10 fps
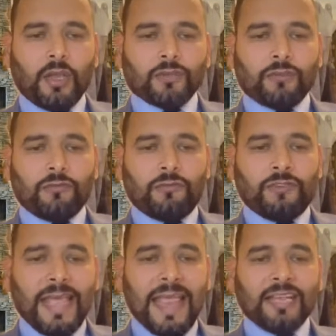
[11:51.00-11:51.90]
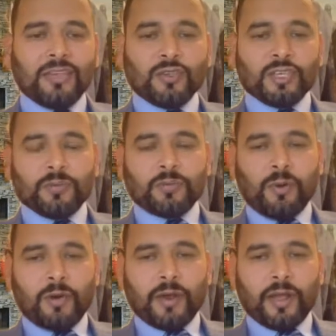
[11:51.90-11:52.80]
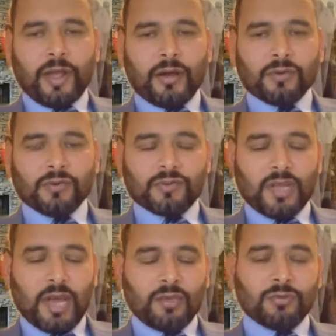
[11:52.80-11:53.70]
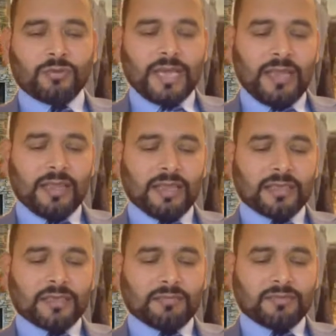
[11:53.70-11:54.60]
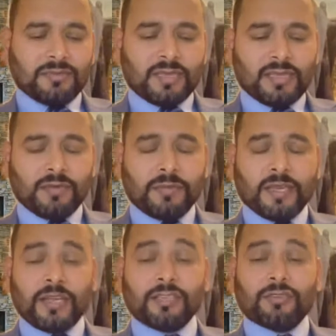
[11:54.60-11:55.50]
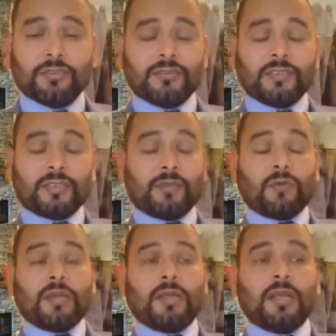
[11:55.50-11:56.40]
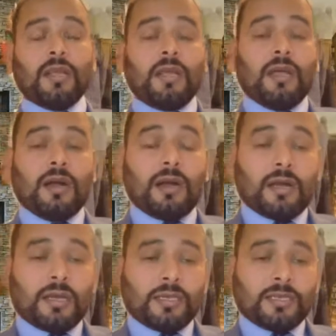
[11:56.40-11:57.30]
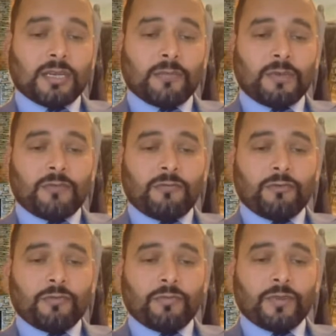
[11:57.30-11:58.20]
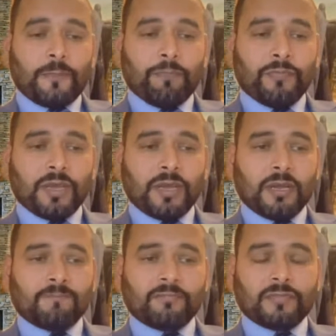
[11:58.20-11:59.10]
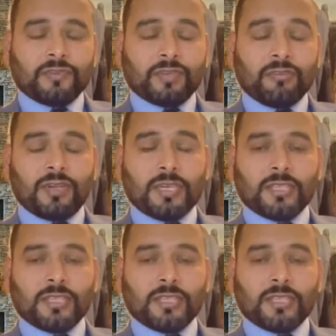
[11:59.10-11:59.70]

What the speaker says: So fail to give proper accounts. Now you tell the immigration officer, well, I travel from Syria